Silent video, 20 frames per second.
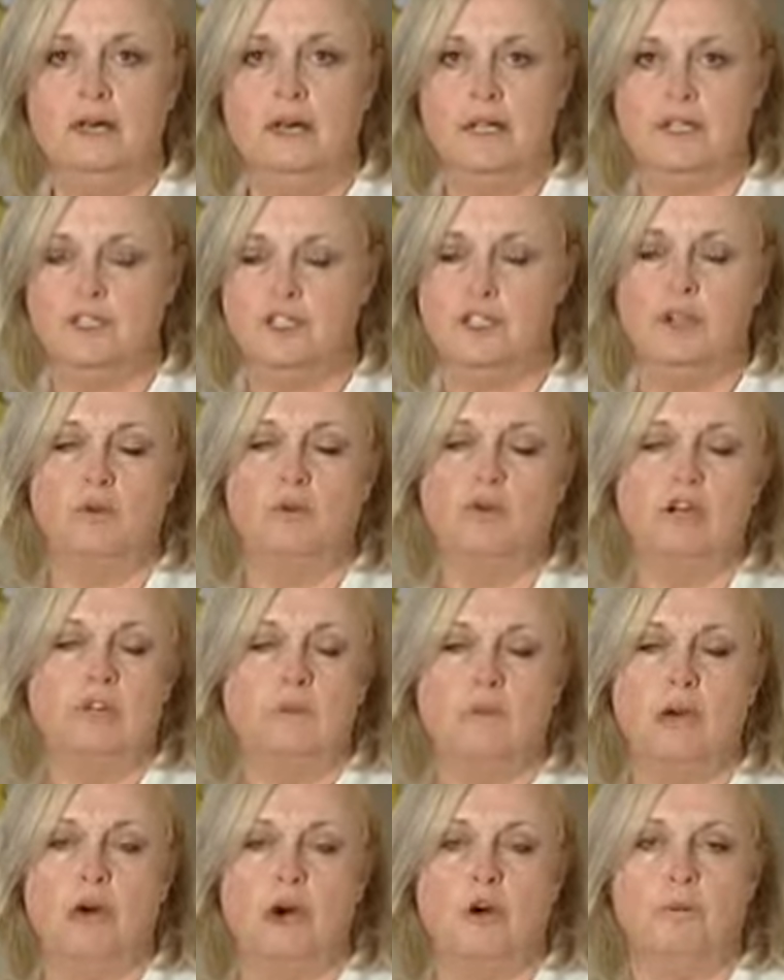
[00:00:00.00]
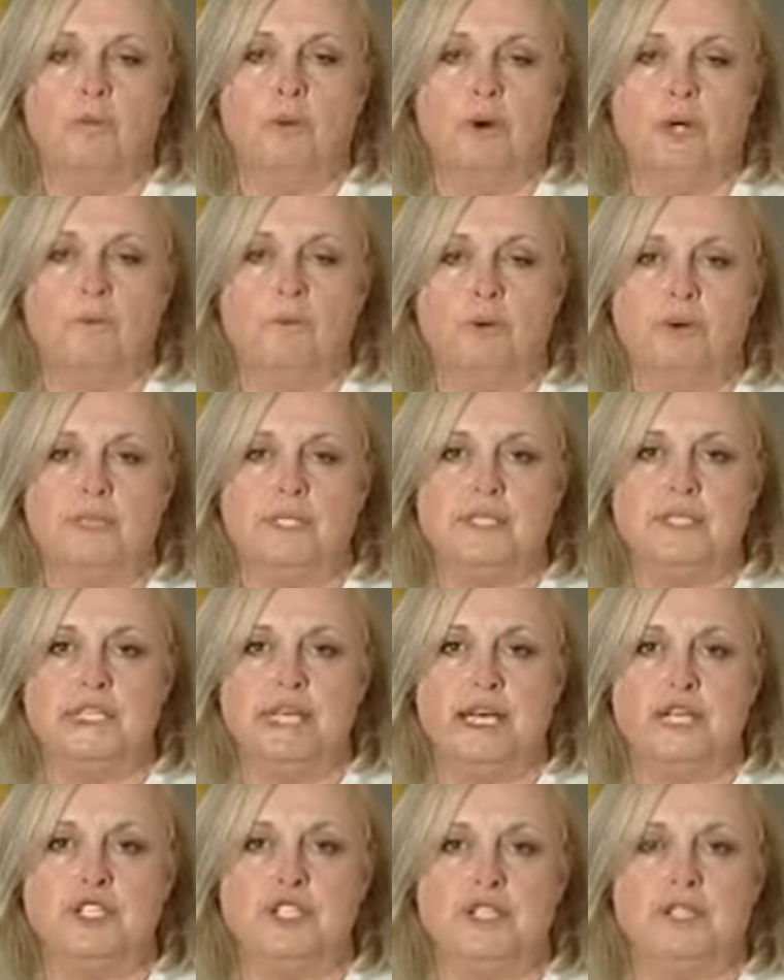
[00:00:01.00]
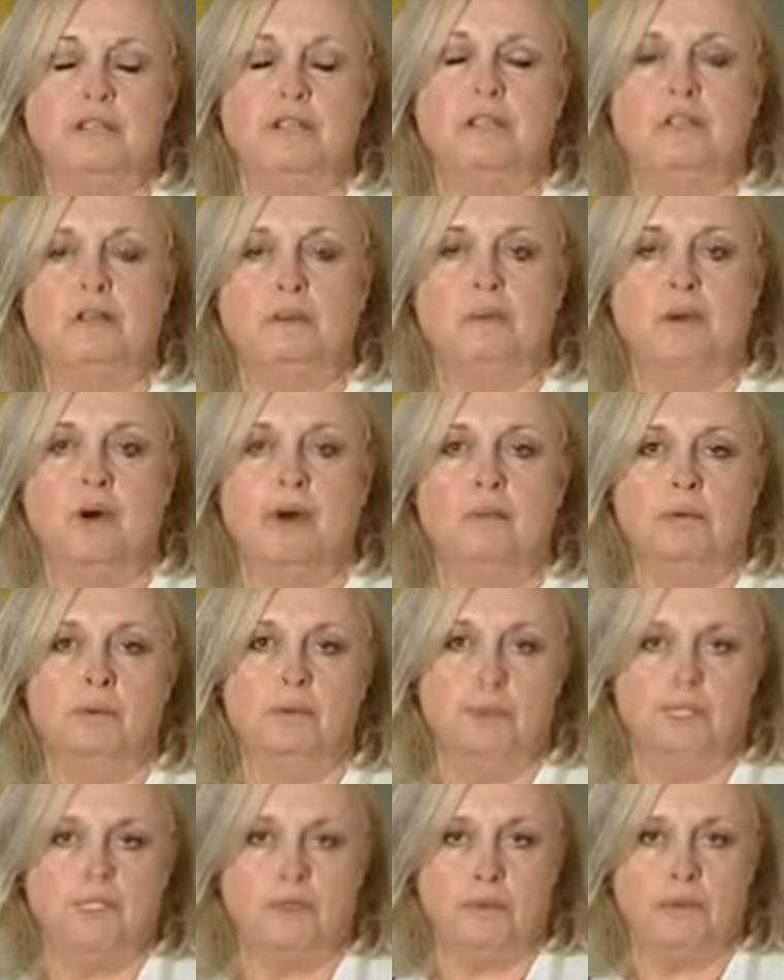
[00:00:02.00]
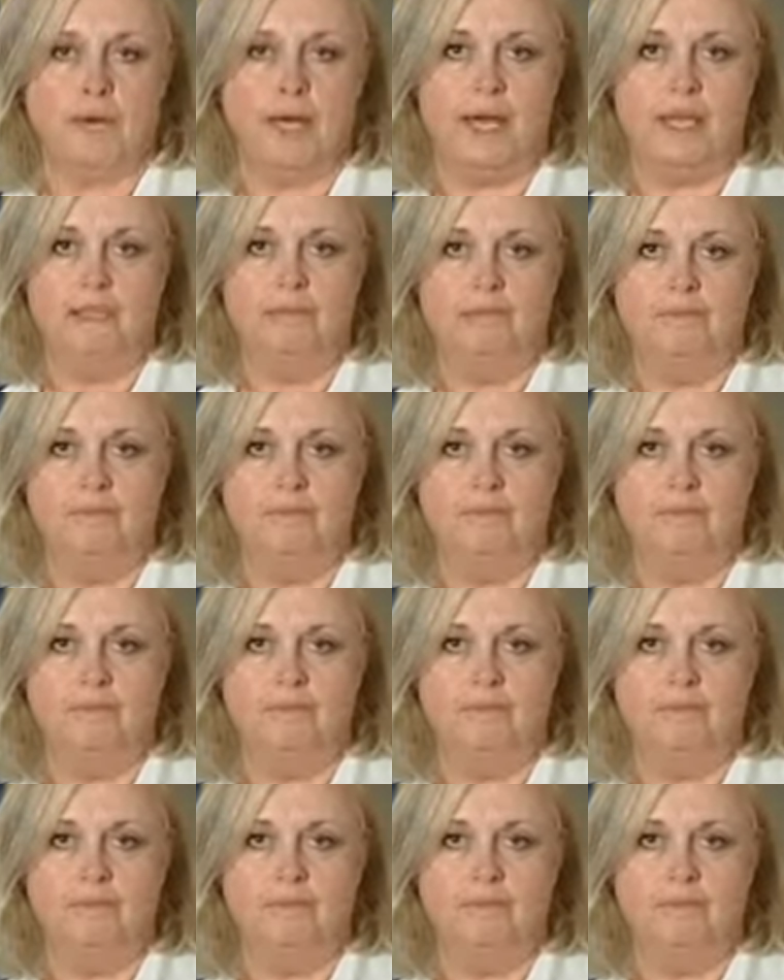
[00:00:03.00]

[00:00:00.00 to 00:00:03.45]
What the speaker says: It's shown on a PowerPoint presentation. The problem is read.